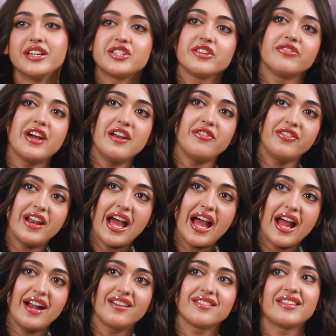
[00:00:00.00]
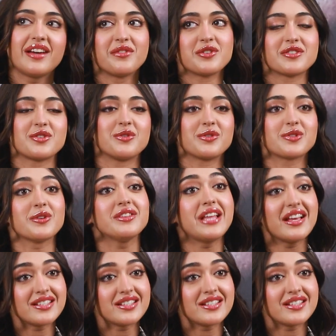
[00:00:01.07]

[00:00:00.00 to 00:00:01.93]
she fell flat, there was no... So,